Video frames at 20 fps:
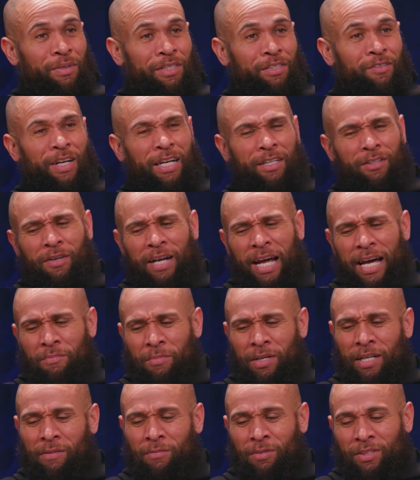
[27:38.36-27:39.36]
aspect of that, you know,
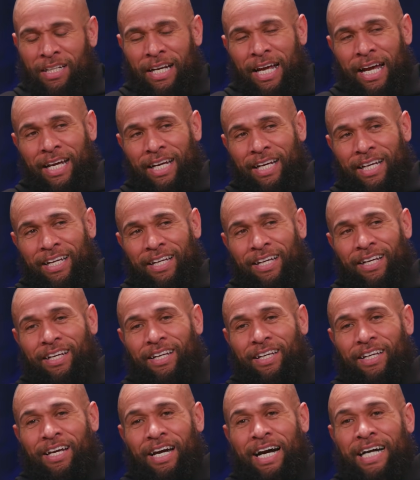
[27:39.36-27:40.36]
like being able to like,
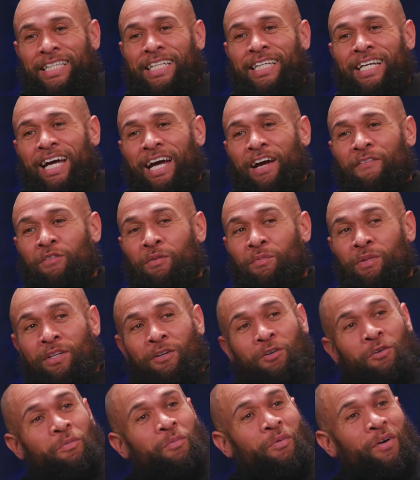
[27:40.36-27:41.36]
I didn't have to be
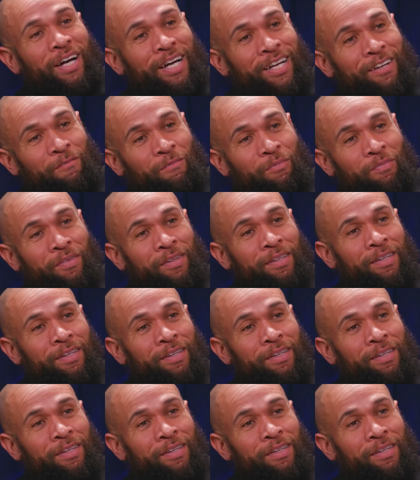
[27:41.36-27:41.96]
the good boy,